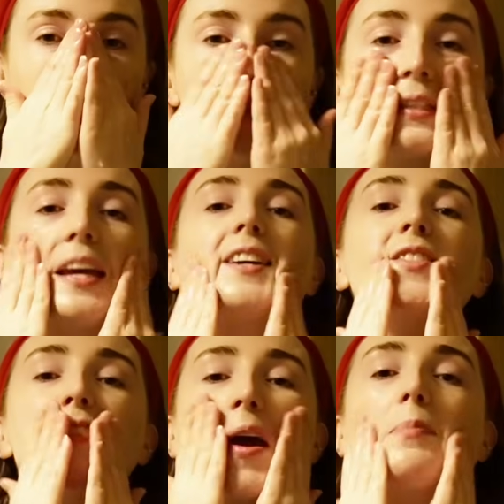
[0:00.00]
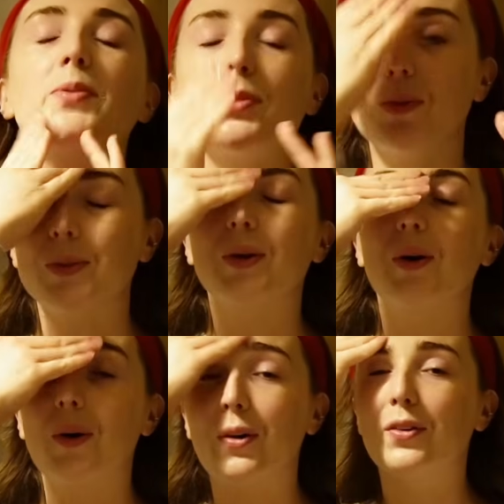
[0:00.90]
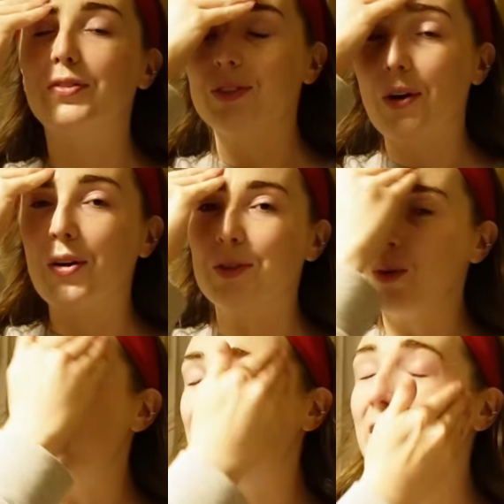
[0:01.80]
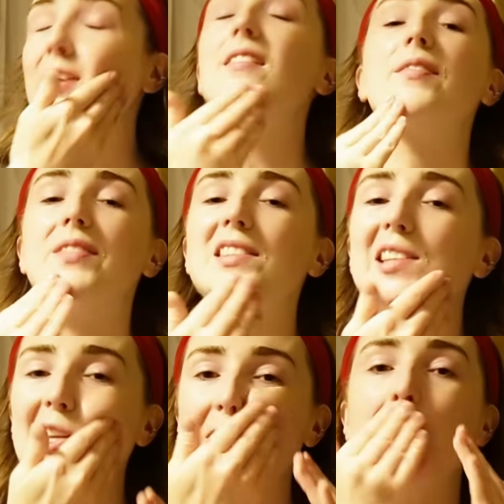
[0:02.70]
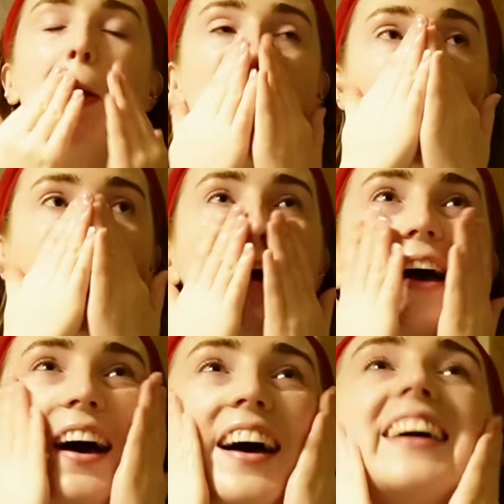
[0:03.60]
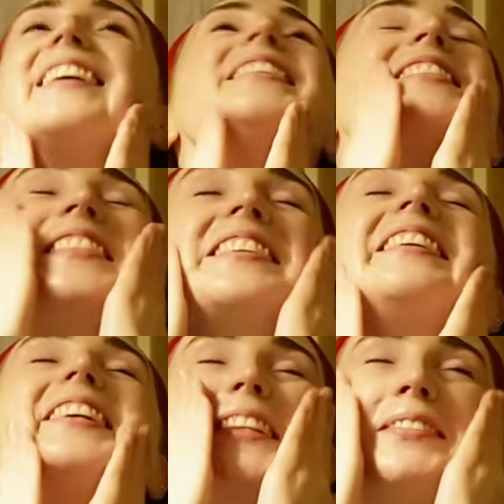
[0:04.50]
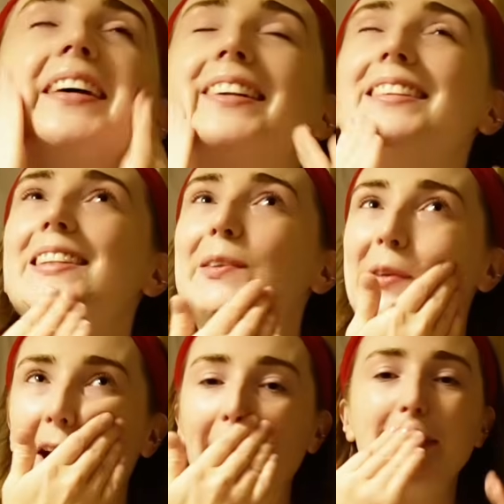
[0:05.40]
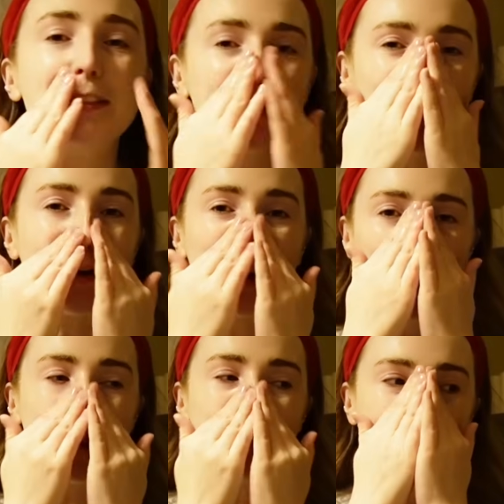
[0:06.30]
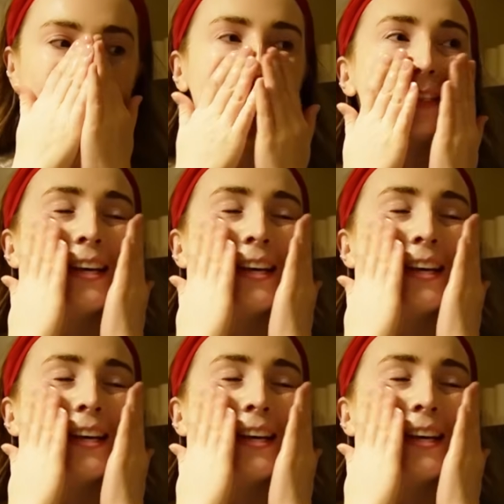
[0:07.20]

the second episode of Scotland's Home of the Year of the season, and God, I'm getting so nervous for our episode.